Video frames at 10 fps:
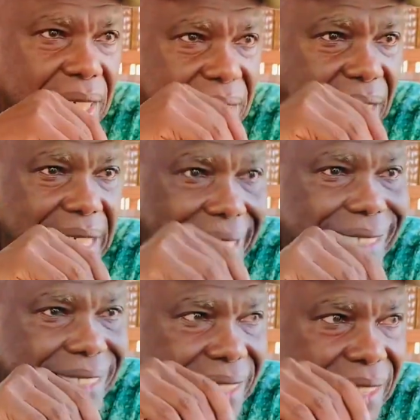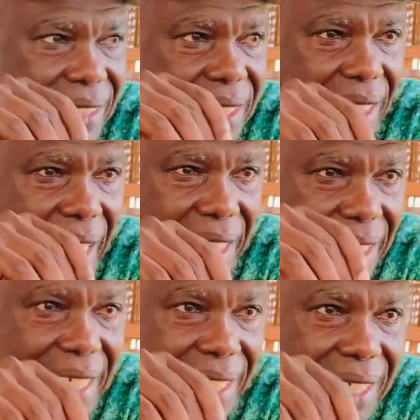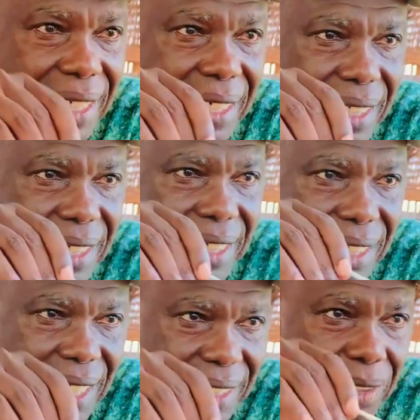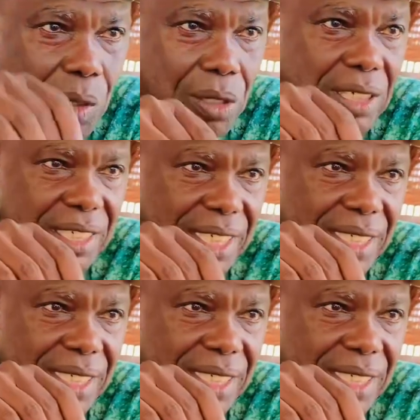than it's and in that country.